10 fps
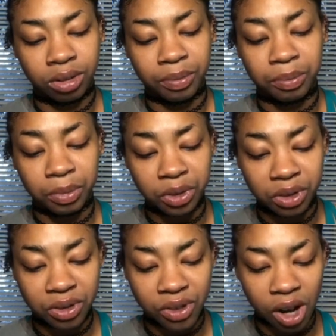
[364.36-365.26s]

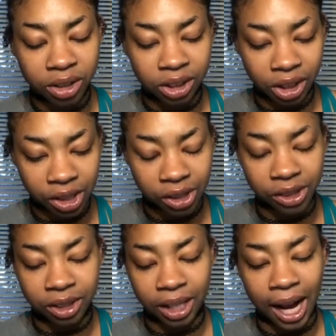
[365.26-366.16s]
Move on the
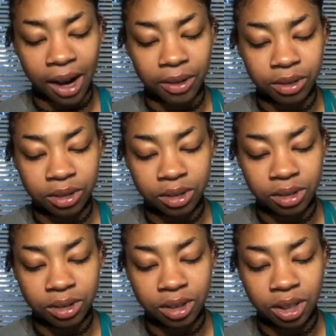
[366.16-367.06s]
earth now.
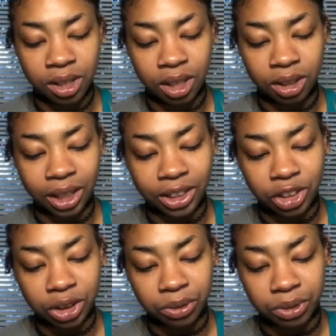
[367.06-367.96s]
Let
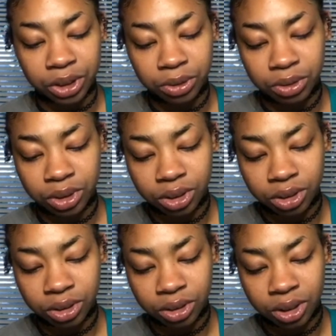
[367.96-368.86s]
your
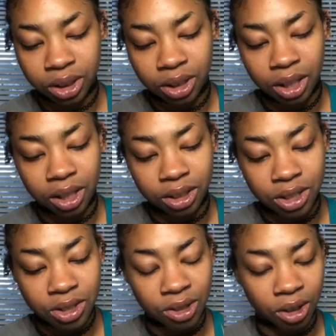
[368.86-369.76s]
roots
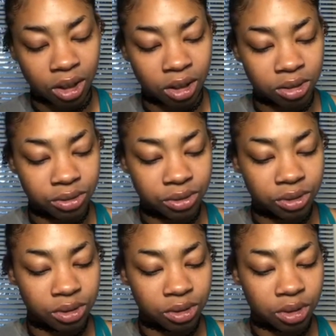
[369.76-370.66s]
dissolve,
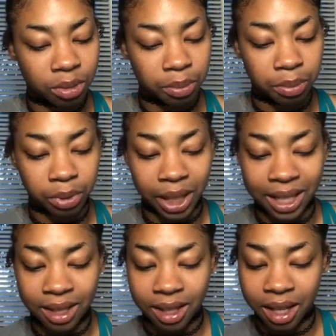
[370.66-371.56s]

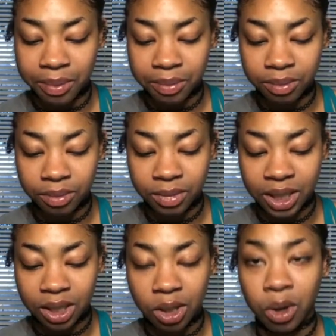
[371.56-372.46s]
break them,
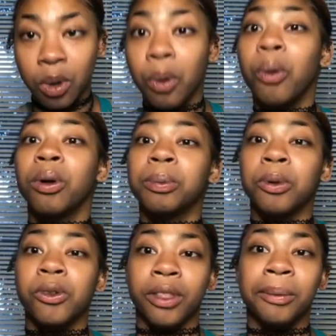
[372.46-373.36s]
or
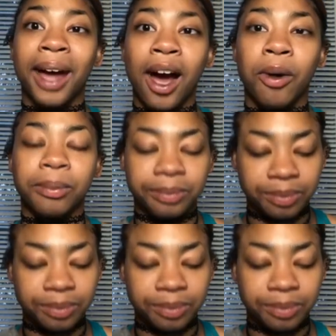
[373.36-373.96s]
pull them out.